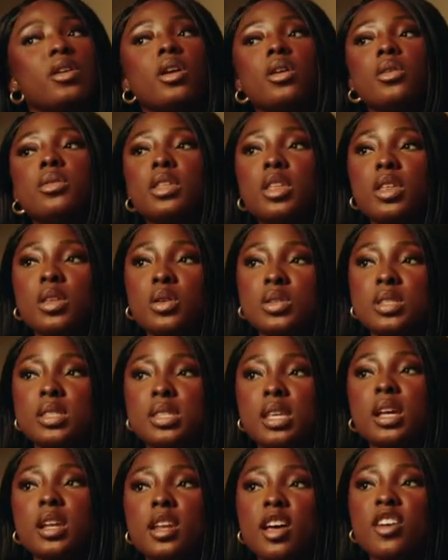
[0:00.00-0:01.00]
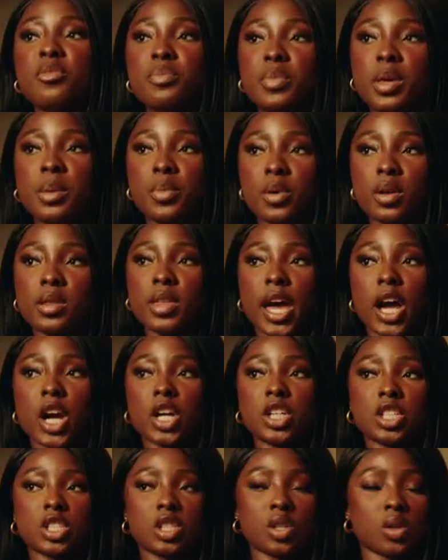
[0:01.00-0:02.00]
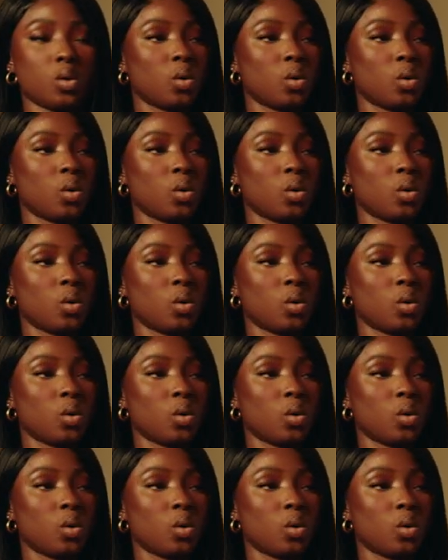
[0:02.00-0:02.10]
don't think you see enough people that are just